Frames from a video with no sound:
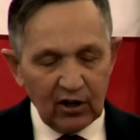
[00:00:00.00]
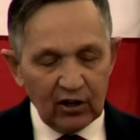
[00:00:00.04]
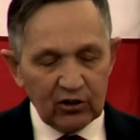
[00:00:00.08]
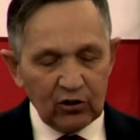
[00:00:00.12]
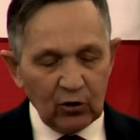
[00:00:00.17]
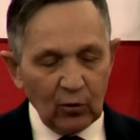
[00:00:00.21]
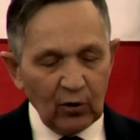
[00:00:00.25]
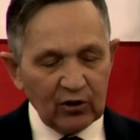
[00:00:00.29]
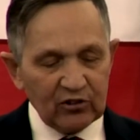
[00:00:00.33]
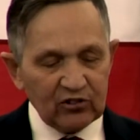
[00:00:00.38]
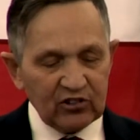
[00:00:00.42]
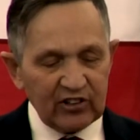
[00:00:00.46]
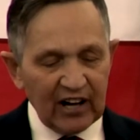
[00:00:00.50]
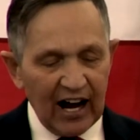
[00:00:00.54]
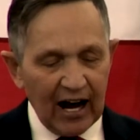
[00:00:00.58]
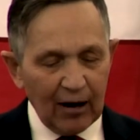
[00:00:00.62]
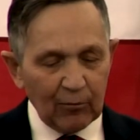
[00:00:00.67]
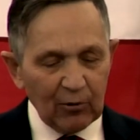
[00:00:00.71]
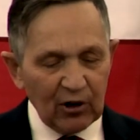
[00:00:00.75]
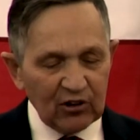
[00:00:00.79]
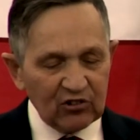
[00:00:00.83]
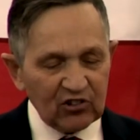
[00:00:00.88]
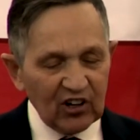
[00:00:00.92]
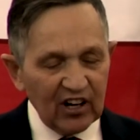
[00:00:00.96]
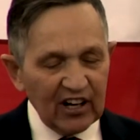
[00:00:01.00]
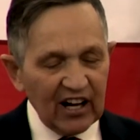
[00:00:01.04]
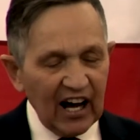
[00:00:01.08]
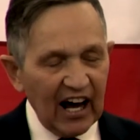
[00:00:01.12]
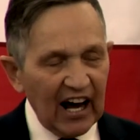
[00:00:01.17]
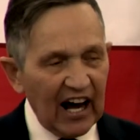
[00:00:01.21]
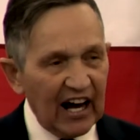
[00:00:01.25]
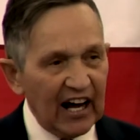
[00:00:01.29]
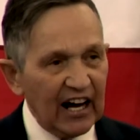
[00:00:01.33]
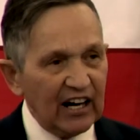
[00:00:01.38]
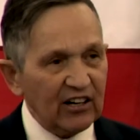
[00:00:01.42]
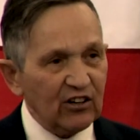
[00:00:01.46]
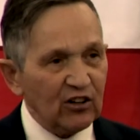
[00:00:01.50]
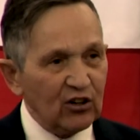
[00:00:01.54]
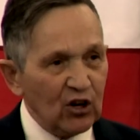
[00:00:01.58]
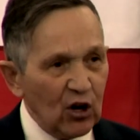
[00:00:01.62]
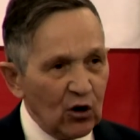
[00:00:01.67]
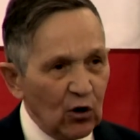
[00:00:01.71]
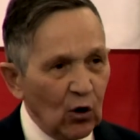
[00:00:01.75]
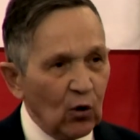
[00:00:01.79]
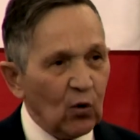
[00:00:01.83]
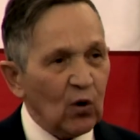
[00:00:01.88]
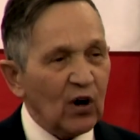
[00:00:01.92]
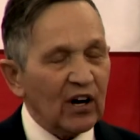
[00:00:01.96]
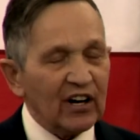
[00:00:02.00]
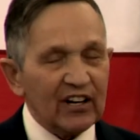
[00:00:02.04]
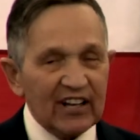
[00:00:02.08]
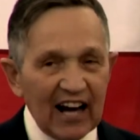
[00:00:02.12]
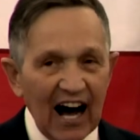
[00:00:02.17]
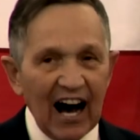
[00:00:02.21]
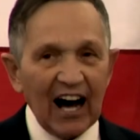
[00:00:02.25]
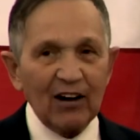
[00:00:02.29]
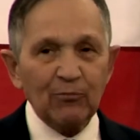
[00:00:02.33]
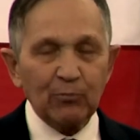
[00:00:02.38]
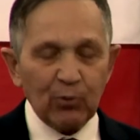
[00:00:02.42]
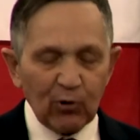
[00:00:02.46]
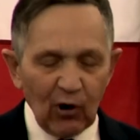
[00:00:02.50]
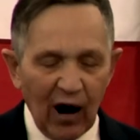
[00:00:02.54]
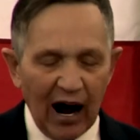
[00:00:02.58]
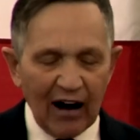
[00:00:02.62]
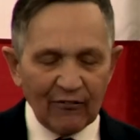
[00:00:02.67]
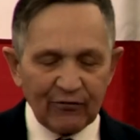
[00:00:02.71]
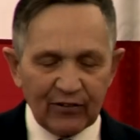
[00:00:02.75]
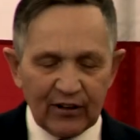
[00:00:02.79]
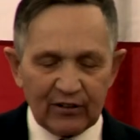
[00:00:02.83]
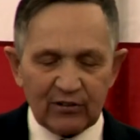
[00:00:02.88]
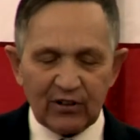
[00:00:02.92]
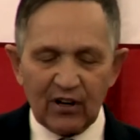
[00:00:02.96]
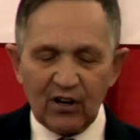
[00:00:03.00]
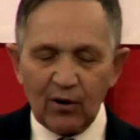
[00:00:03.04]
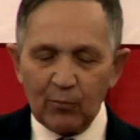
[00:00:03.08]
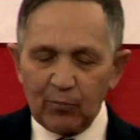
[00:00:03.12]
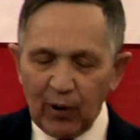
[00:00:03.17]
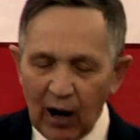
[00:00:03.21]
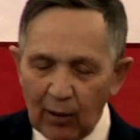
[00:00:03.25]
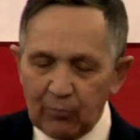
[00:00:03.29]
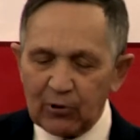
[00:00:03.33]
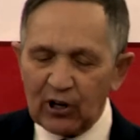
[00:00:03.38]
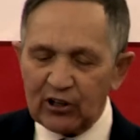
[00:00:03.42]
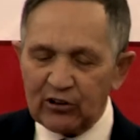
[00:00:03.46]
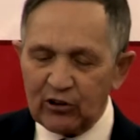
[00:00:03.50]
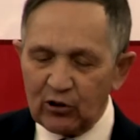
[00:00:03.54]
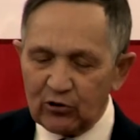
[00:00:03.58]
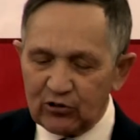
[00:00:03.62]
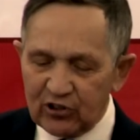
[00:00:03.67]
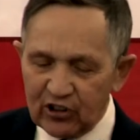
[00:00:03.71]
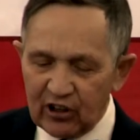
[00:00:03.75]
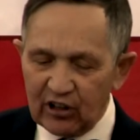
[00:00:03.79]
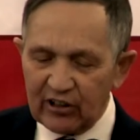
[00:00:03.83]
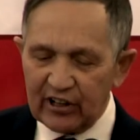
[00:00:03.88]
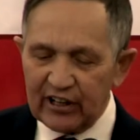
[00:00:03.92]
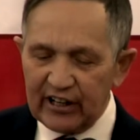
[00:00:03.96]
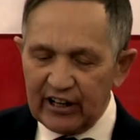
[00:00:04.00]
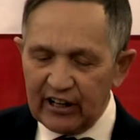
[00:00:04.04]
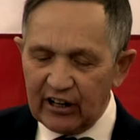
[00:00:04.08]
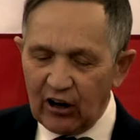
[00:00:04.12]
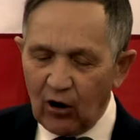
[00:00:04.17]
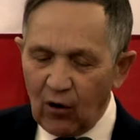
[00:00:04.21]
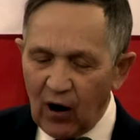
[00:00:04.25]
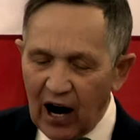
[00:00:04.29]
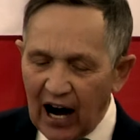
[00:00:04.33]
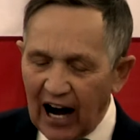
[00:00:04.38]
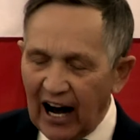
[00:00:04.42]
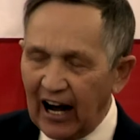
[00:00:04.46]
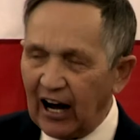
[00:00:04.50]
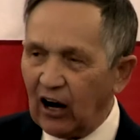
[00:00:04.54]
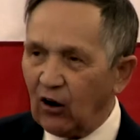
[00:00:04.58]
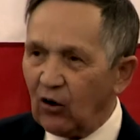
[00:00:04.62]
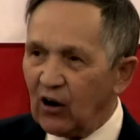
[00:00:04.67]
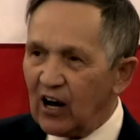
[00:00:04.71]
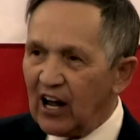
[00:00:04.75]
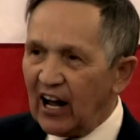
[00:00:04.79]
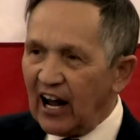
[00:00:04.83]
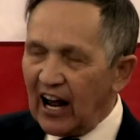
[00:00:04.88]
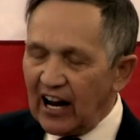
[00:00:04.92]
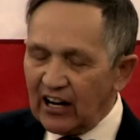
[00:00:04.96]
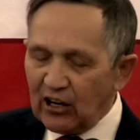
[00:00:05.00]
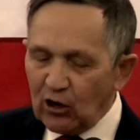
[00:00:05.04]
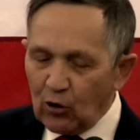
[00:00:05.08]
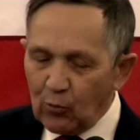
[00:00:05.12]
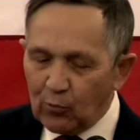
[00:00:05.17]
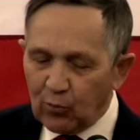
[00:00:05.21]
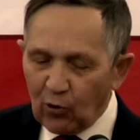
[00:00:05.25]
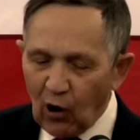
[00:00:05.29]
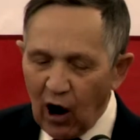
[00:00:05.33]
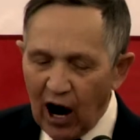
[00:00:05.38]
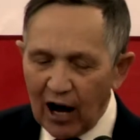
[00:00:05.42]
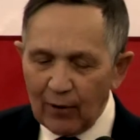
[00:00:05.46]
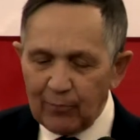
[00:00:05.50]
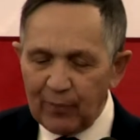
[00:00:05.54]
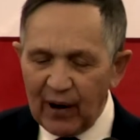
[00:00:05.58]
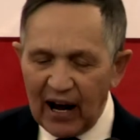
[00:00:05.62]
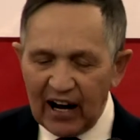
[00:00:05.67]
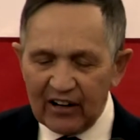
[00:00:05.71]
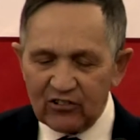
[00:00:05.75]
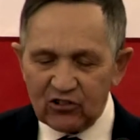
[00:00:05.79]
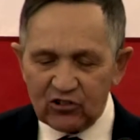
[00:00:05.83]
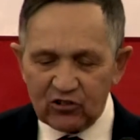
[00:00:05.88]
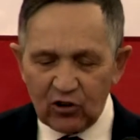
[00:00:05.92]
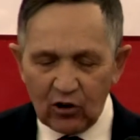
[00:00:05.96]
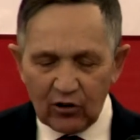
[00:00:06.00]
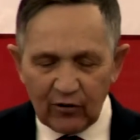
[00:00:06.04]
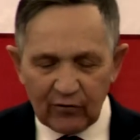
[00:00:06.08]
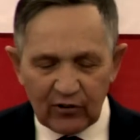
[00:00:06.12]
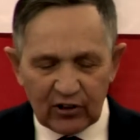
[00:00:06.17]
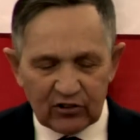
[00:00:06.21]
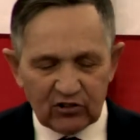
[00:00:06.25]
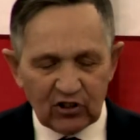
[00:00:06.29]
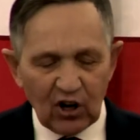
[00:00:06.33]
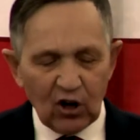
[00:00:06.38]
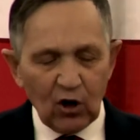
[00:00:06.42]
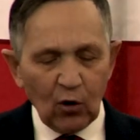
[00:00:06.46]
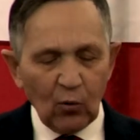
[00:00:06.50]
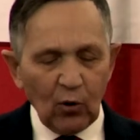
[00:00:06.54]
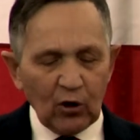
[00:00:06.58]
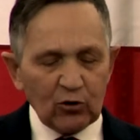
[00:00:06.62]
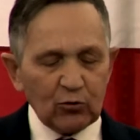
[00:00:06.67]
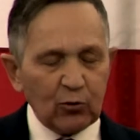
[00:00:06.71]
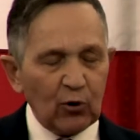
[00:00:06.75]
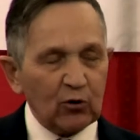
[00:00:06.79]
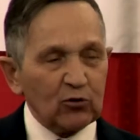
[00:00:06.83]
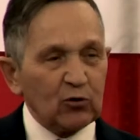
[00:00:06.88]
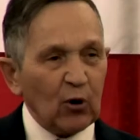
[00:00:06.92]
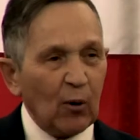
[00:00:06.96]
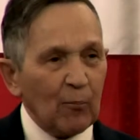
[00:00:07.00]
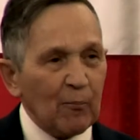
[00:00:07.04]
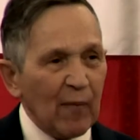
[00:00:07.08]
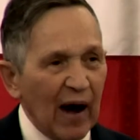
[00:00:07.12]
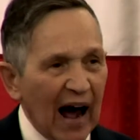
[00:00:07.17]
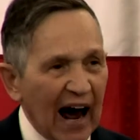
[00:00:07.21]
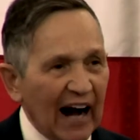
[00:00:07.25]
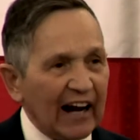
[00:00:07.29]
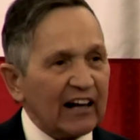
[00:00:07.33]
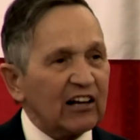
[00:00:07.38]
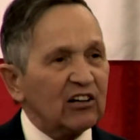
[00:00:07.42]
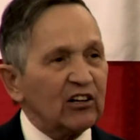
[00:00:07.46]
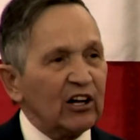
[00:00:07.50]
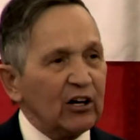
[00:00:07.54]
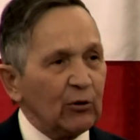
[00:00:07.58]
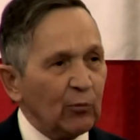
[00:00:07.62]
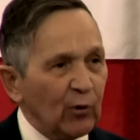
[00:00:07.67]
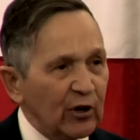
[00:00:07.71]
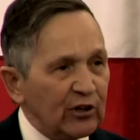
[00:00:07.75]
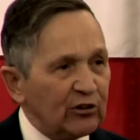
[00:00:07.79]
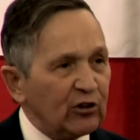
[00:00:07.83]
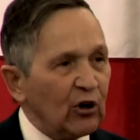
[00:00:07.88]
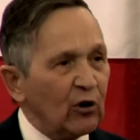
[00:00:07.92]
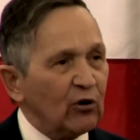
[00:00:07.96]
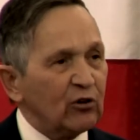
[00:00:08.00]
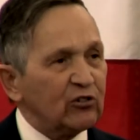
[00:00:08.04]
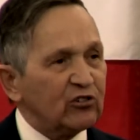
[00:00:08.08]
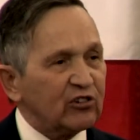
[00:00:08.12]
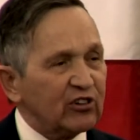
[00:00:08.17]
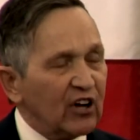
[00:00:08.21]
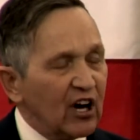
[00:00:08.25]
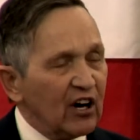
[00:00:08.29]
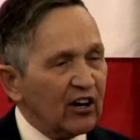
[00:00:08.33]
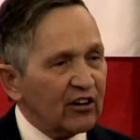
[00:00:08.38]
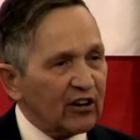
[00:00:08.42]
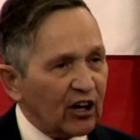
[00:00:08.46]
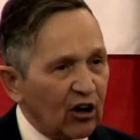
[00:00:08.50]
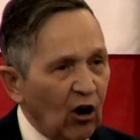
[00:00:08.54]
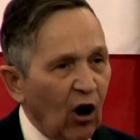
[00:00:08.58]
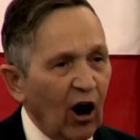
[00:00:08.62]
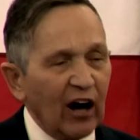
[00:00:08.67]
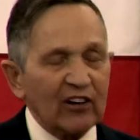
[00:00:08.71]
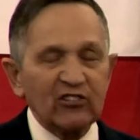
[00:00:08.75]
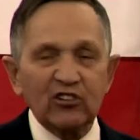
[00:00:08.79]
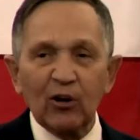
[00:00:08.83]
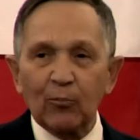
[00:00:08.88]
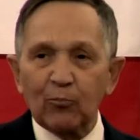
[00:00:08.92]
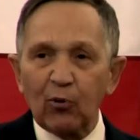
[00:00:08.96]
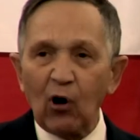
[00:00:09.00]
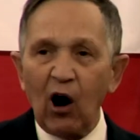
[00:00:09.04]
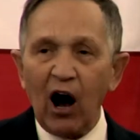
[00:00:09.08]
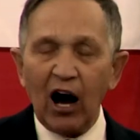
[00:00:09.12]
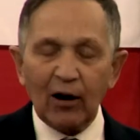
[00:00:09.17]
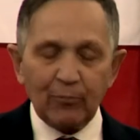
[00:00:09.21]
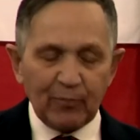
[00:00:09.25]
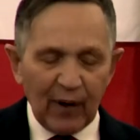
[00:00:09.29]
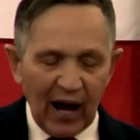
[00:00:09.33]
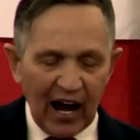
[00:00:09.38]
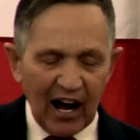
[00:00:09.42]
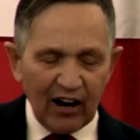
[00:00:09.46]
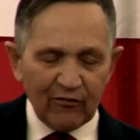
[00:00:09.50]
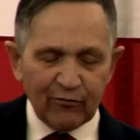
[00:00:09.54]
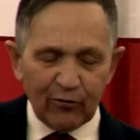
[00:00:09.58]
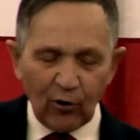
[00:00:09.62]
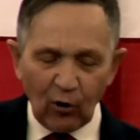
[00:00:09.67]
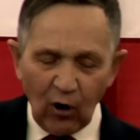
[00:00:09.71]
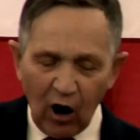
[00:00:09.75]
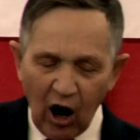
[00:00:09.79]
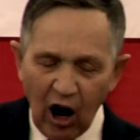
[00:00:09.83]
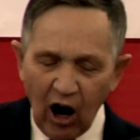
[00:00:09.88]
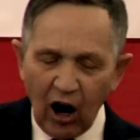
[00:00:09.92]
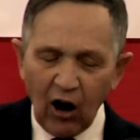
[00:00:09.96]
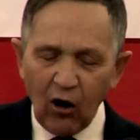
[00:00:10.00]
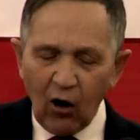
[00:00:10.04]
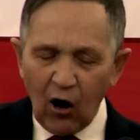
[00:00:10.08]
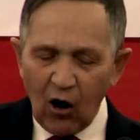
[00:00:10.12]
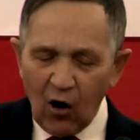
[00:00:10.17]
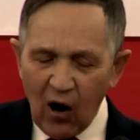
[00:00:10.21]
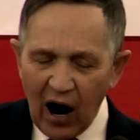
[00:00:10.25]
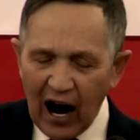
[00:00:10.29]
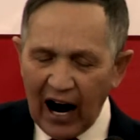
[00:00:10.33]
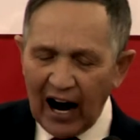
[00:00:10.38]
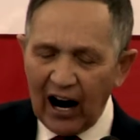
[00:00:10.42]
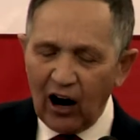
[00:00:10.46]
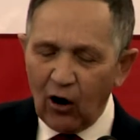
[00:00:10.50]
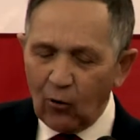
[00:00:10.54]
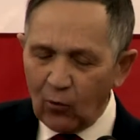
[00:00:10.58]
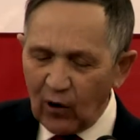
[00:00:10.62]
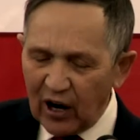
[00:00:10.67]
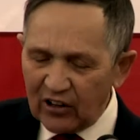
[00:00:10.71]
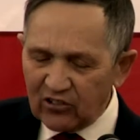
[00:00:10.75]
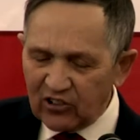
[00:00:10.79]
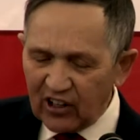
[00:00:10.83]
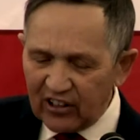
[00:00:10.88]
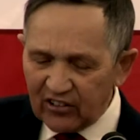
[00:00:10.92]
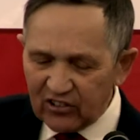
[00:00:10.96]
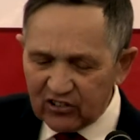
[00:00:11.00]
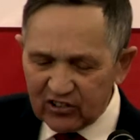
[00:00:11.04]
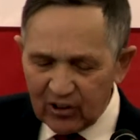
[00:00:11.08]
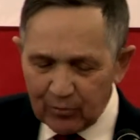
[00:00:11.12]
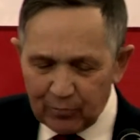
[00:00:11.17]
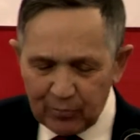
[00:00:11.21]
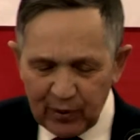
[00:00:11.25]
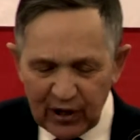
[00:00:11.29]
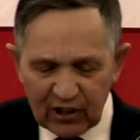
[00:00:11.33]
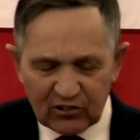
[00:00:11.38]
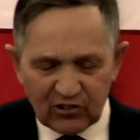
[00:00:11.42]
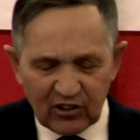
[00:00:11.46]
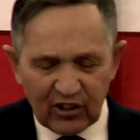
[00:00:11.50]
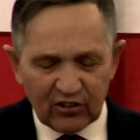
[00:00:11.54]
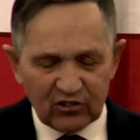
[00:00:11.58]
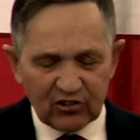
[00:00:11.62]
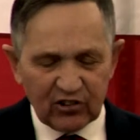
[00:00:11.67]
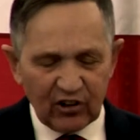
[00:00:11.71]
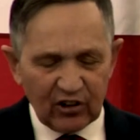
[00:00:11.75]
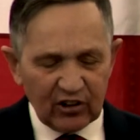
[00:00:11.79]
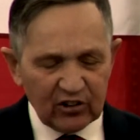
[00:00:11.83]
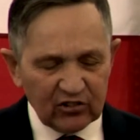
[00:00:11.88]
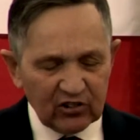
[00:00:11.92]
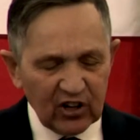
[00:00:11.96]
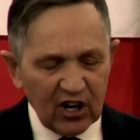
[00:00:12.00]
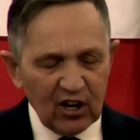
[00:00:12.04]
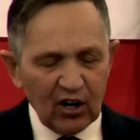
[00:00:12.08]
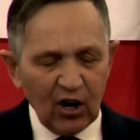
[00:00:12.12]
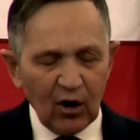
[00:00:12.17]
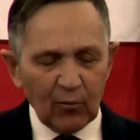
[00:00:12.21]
to establish a new nonprofit public utility in Ohio, a new broadband service which will dramatically reduce the cost of broadband for all Ohio residents and businesses,